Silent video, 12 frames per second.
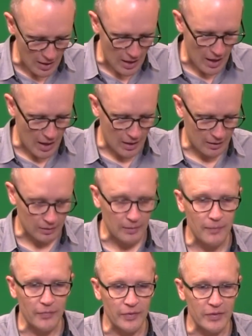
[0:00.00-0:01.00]
and
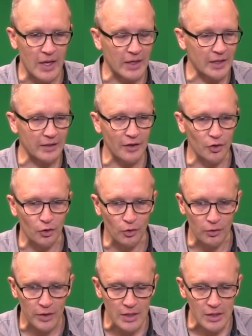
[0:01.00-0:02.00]
they get there
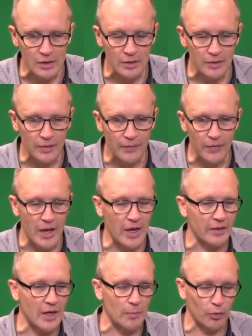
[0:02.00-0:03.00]
early,
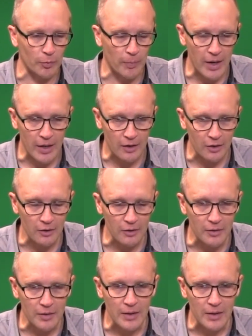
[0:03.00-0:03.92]
and they prepare,